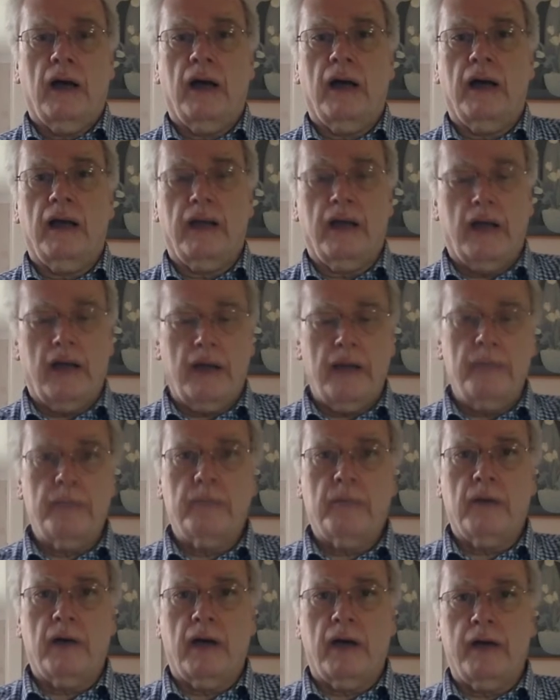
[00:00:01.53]
Hi,
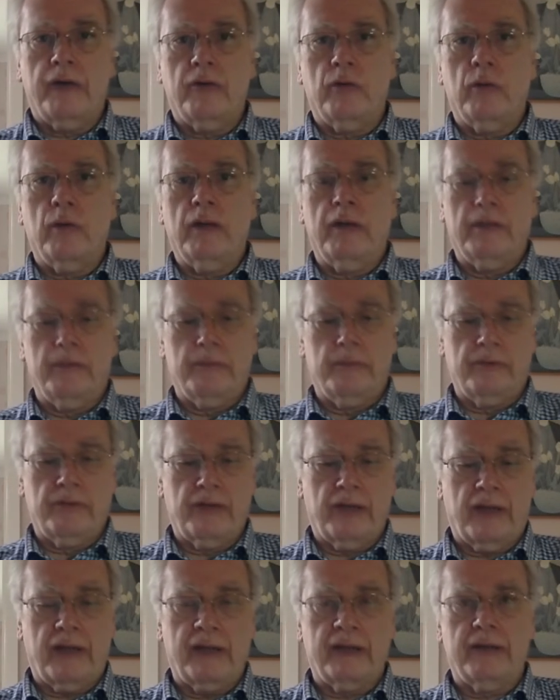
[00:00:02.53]
I'm Ivor
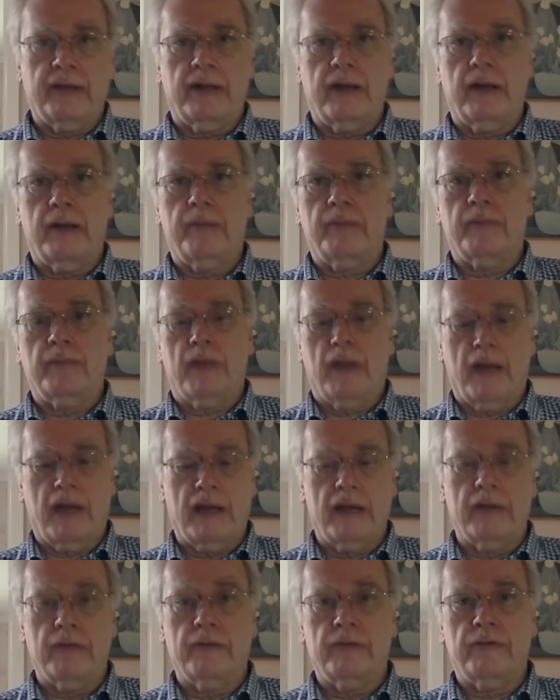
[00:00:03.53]
Williams and um,
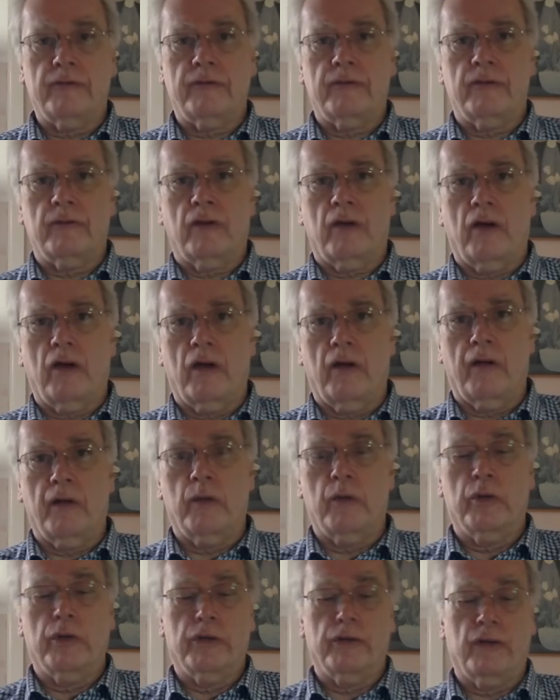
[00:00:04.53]
I live on
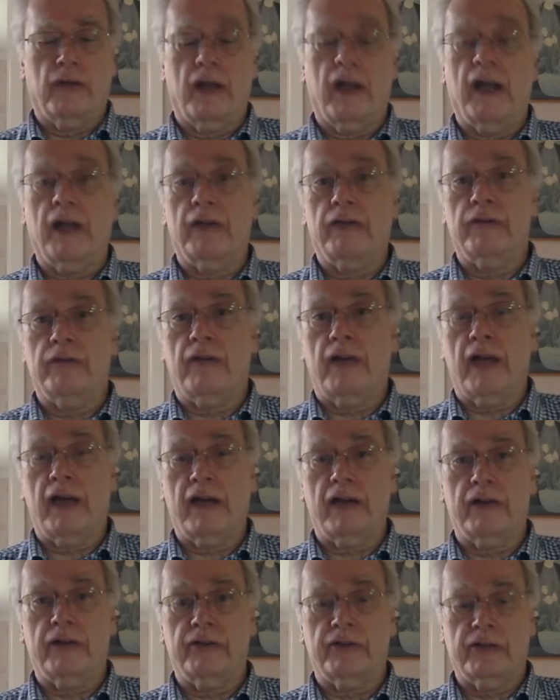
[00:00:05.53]
the wonderful Isle of
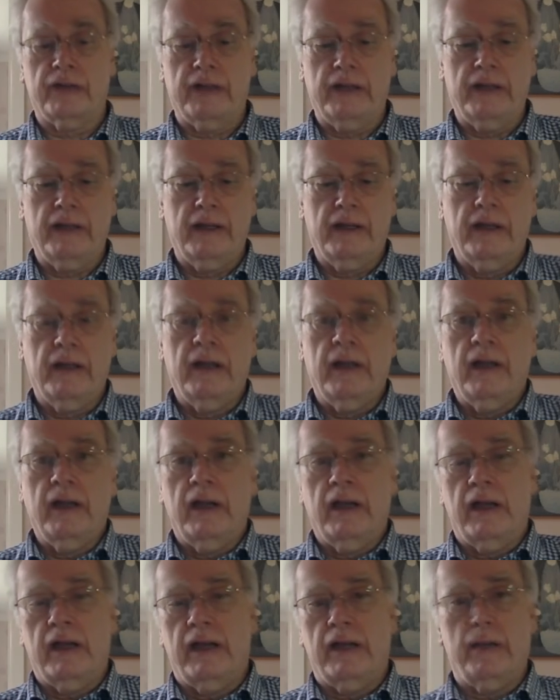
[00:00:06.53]
Anglesey
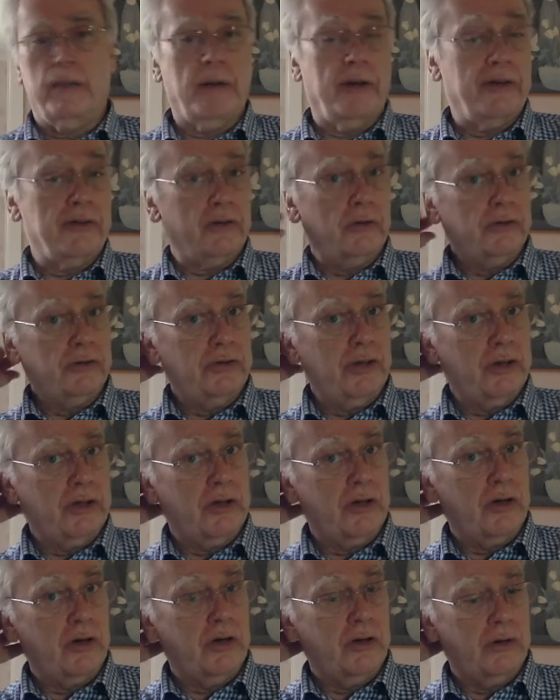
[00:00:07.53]
in a place called
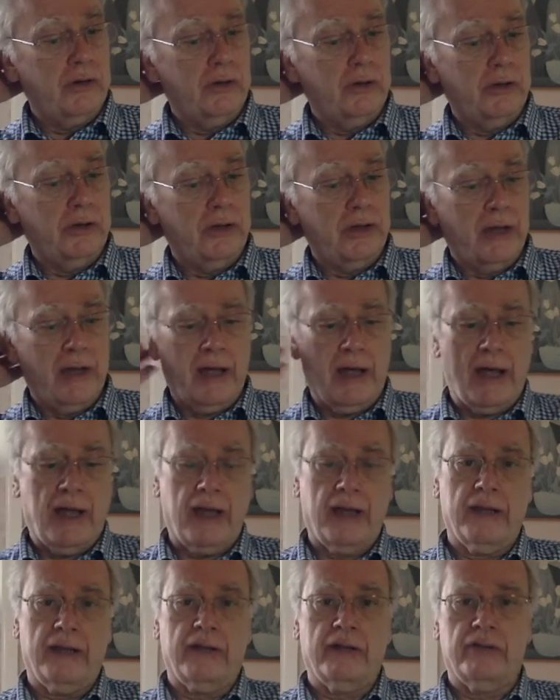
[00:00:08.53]
Tynygongl
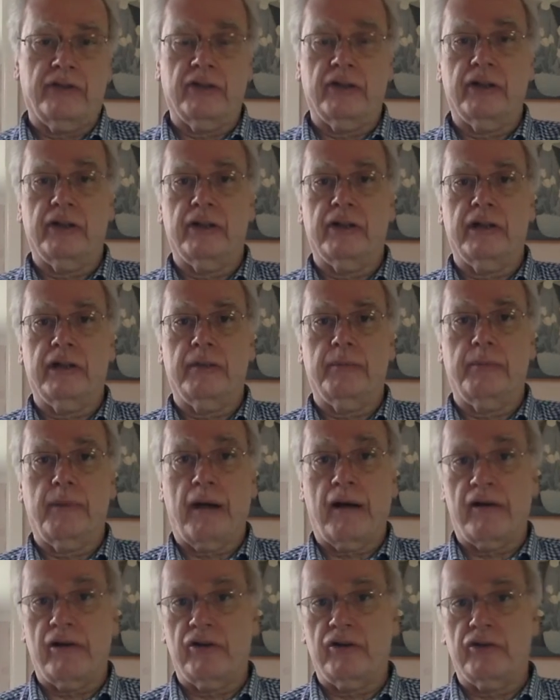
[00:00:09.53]
and it's in the
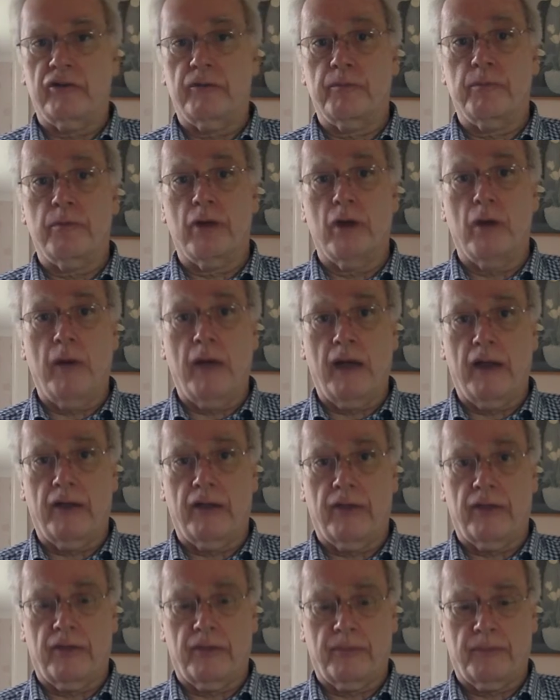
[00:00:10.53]
parish of Broelith.